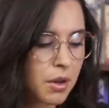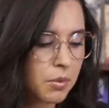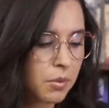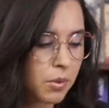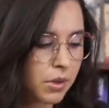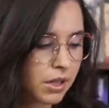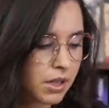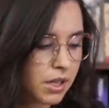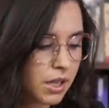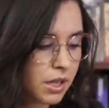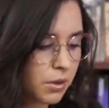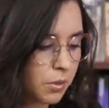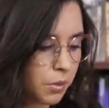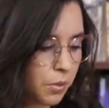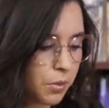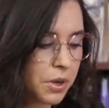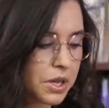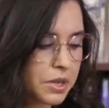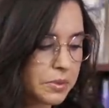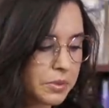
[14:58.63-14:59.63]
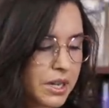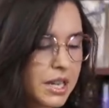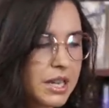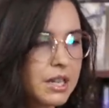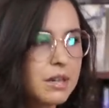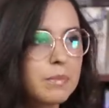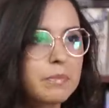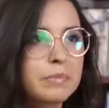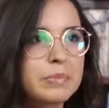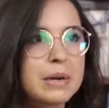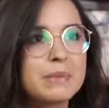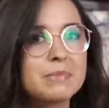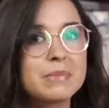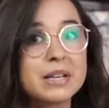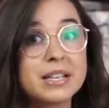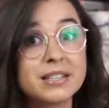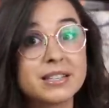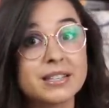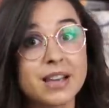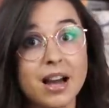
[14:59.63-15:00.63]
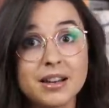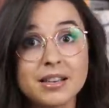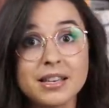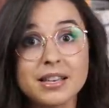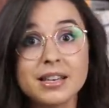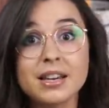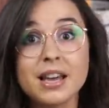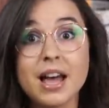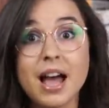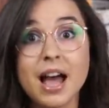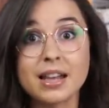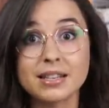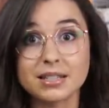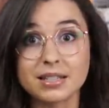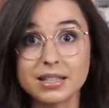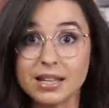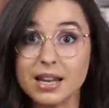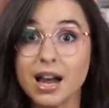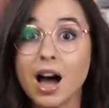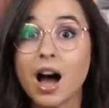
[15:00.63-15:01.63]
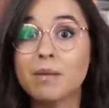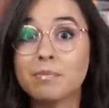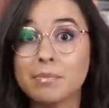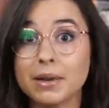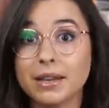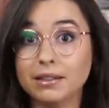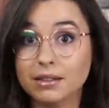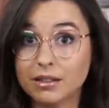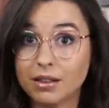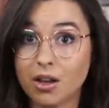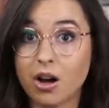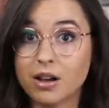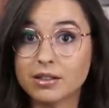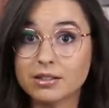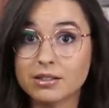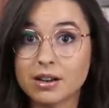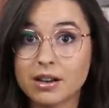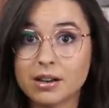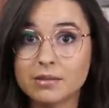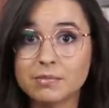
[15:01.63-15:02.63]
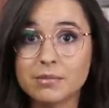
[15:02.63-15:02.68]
I really need a reread, but Misaki has not been lost on